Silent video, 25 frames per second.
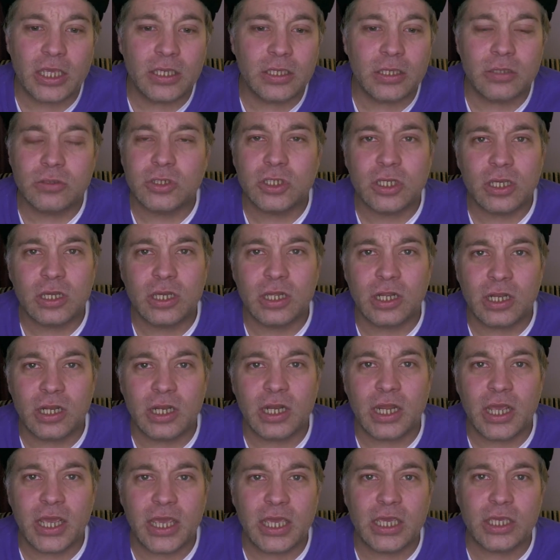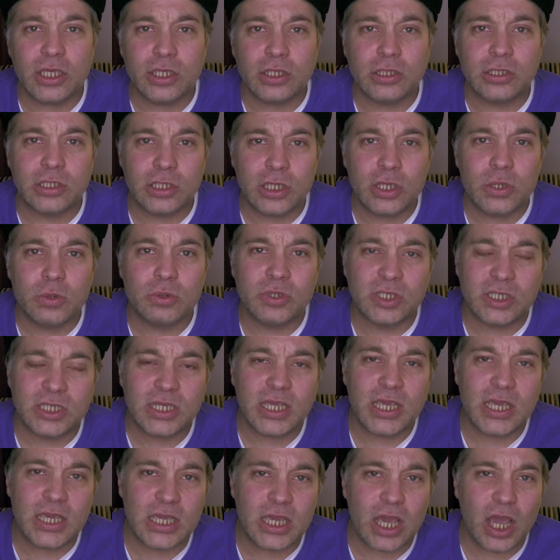You certainly do
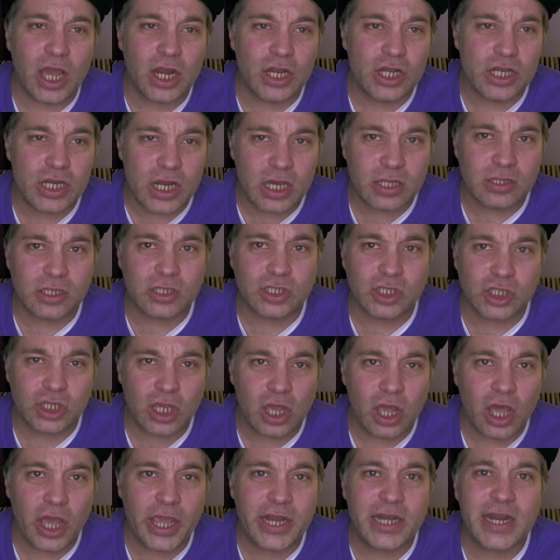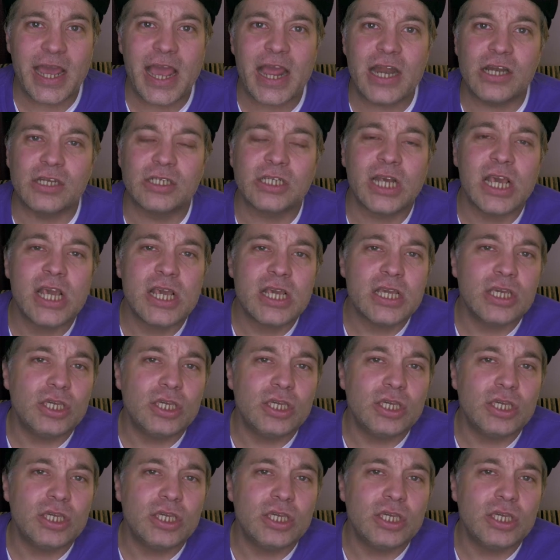see another side, and